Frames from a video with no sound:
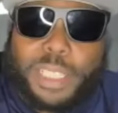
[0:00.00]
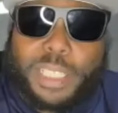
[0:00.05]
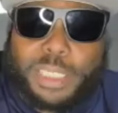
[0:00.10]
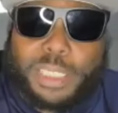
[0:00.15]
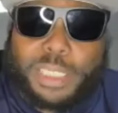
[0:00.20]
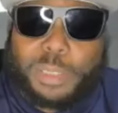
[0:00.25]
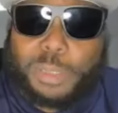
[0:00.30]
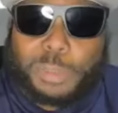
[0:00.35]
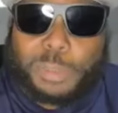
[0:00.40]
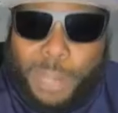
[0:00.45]
because
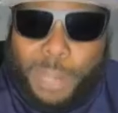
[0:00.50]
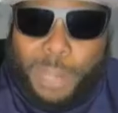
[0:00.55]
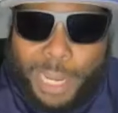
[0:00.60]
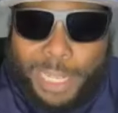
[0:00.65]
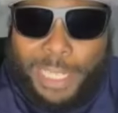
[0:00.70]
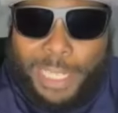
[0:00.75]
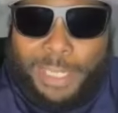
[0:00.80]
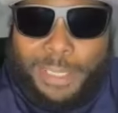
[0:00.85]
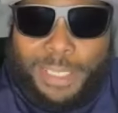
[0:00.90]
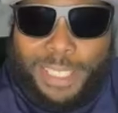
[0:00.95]
it was
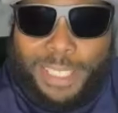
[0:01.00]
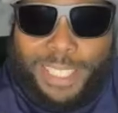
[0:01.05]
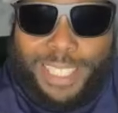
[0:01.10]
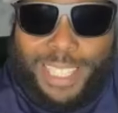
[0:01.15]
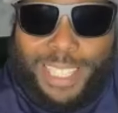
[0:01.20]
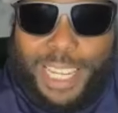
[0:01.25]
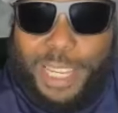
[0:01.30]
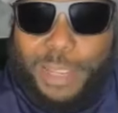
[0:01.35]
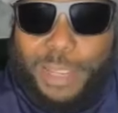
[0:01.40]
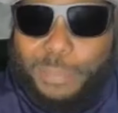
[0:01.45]
paying,
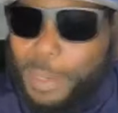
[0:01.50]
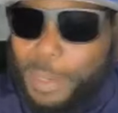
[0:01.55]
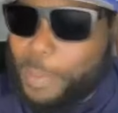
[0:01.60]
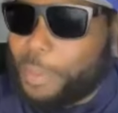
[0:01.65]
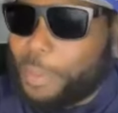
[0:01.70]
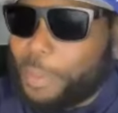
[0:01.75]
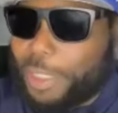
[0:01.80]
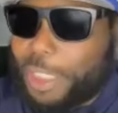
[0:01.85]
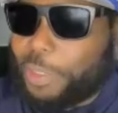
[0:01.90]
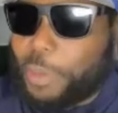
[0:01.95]
and people
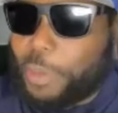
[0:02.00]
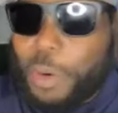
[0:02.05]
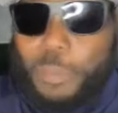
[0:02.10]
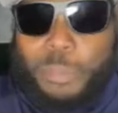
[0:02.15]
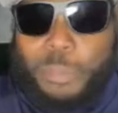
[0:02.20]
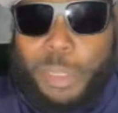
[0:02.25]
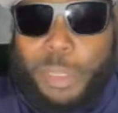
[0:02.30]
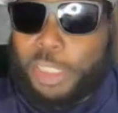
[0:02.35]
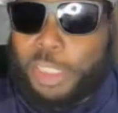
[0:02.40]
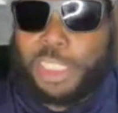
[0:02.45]
was just wanting
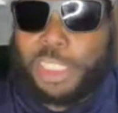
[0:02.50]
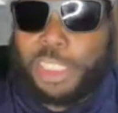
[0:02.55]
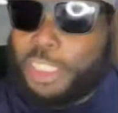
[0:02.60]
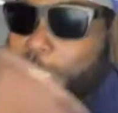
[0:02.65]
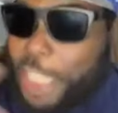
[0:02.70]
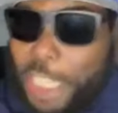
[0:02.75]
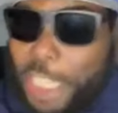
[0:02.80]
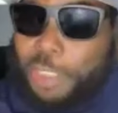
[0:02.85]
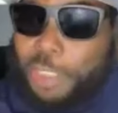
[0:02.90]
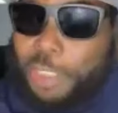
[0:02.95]
pictures because
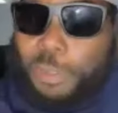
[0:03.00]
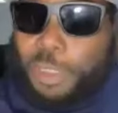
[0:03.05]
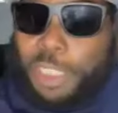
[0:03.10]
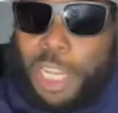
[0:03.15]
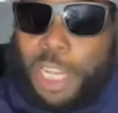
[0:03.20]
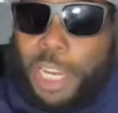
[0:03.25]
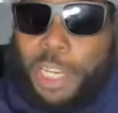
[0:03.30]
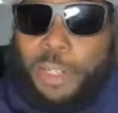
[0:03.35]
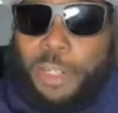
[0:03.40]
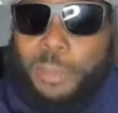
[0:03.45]
Dennis was
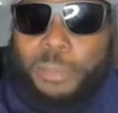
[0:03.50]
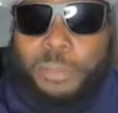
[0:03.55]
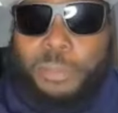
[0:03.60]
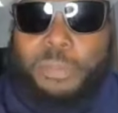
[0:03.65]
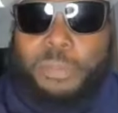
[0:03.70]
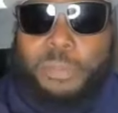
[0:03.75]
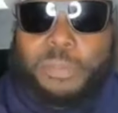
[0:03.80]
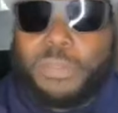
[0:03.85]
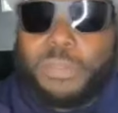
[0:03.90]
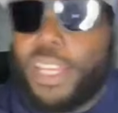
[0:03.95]
taking them,
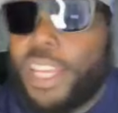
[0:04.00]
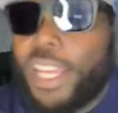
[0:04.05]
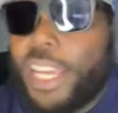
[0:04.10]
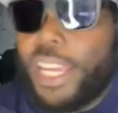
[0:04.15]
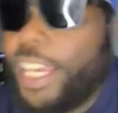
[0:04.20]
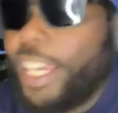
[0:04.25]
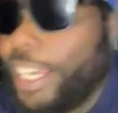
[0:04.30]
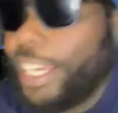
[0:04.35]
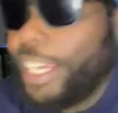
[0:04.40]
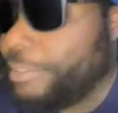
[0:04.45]

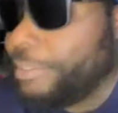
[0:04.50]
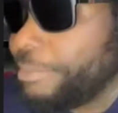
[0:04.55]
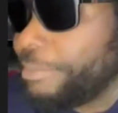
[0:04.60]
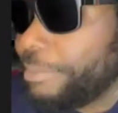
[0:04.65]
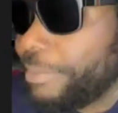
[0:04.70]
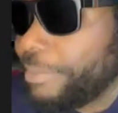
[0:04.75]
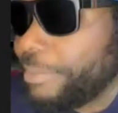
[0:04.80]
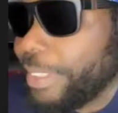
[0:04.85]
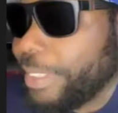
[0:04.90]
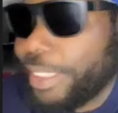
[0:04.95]
and
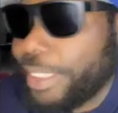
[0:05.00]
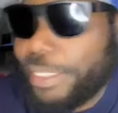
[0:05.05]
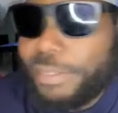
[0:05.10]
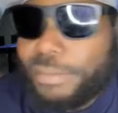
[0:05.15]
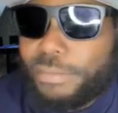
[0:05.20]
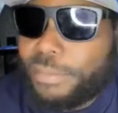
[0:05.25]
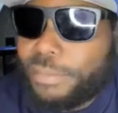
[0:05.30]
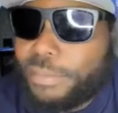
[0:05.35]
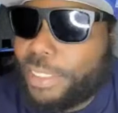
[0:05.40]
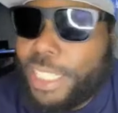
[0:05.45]

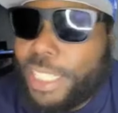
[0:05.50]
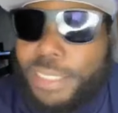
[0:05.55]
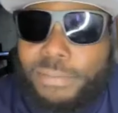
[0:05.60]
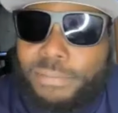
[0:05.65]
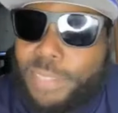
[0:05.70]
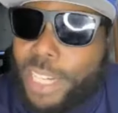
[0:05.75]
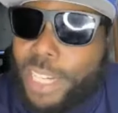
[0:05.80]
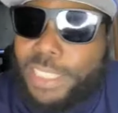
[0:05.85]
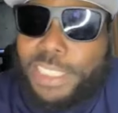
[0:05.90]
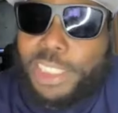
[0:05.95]

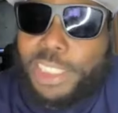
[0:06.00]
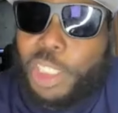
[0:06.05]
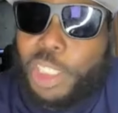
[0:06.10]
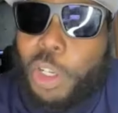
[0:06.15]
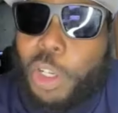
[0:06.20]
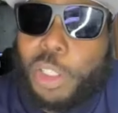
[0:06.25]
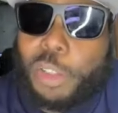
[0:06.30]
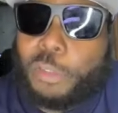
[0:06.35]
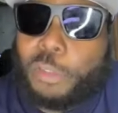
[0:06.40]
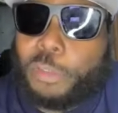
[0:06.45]
then I just
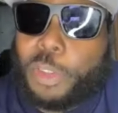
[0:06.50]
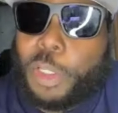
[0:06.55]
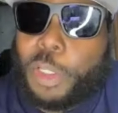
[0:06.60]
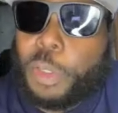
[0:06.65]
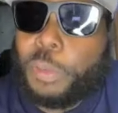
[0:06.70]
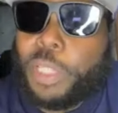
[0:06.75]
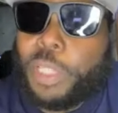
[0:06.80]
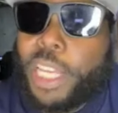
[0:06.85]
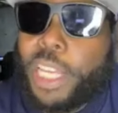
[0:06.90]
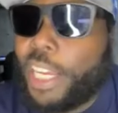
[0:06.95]
started the
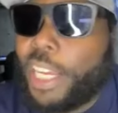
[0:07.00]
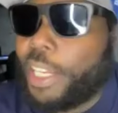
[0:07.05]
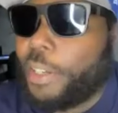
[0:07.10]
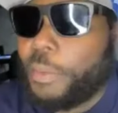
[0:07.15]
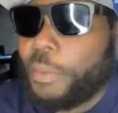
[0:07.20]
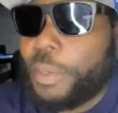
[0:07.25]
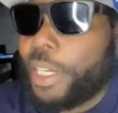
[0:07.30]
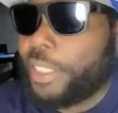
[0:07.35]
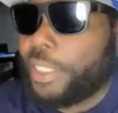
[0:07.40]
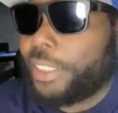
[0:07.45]
food thing. And
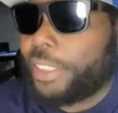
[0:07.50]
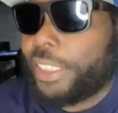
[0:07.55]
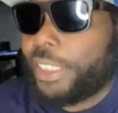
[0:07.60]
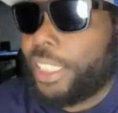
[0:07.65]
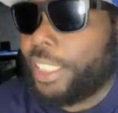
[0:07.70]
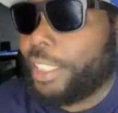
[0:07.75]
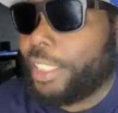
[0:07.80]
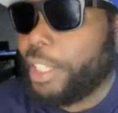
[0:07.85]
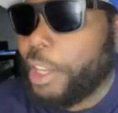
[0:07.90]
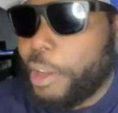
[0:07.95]
then when I
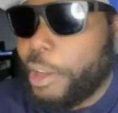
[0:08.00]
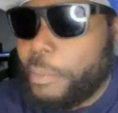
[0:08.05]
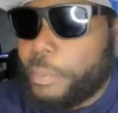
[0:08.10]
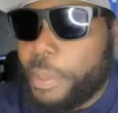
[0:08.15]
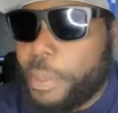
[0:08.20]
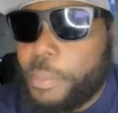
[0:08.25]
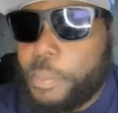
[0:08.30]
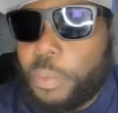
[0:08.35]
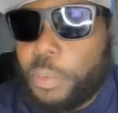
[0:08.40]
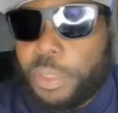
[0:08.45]
seen
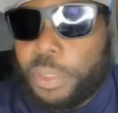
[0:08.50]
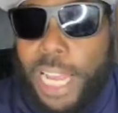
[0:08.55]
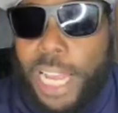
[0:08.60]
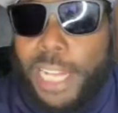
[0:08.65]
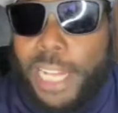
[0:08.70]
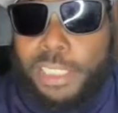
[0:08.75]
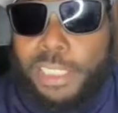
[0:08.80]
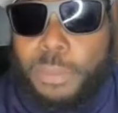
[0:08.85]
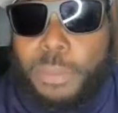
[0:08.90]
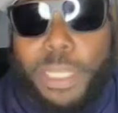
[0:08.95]
people was
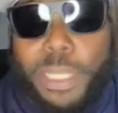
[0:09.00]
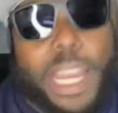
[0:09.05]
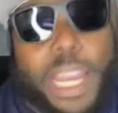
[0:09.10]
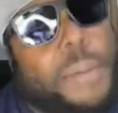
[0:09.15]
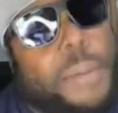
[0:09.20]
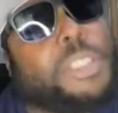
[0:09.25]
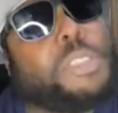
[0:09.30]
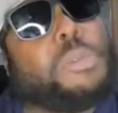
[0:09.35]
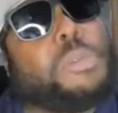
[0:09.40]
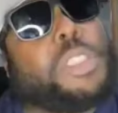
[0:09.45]
asking me how
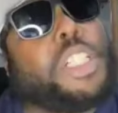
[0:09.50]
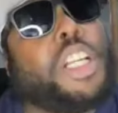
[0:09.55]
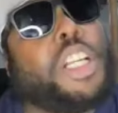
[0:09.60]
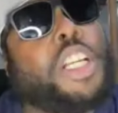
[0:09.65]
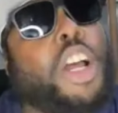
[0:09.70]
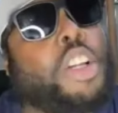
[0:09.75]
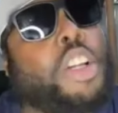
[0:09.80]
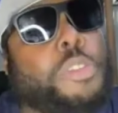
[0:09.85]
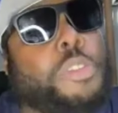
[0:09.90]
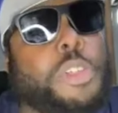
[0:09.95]
much would it
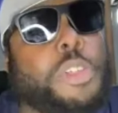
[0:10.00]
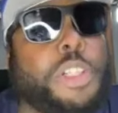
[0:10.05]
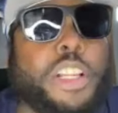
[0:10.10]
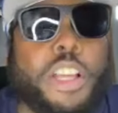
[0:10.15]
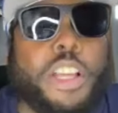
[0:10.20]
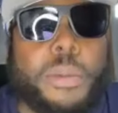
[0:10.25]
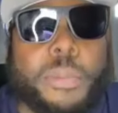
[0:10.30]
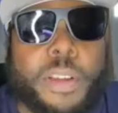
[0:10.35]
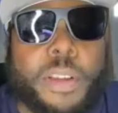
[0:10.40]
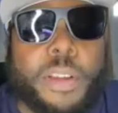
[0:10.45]
cost for you to
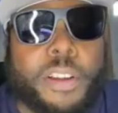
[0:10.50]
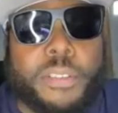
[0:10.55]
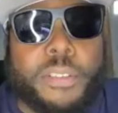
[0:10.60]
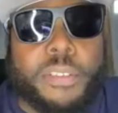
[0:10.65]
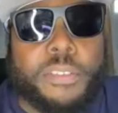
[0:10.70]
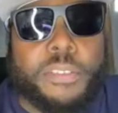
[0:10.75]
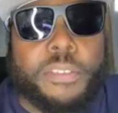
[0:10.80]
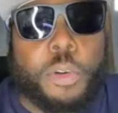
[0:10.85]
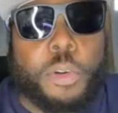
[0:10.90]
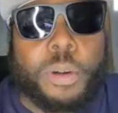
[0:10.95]
come here and
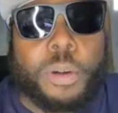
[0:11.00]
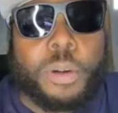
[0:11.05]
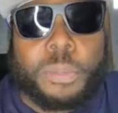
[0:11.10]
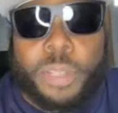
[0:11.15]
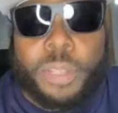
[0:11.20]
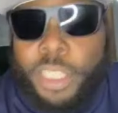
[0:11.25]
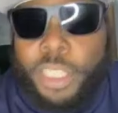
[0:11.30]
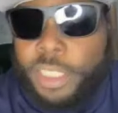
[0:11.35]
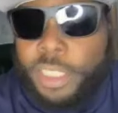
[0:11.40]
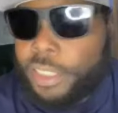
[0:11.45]
review our
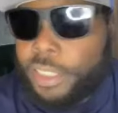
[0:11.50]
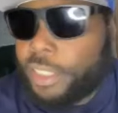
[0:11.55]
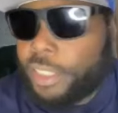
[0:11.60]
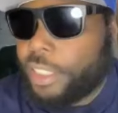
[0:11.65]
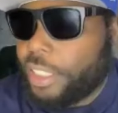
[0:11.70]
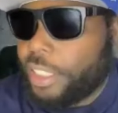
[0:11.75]
place.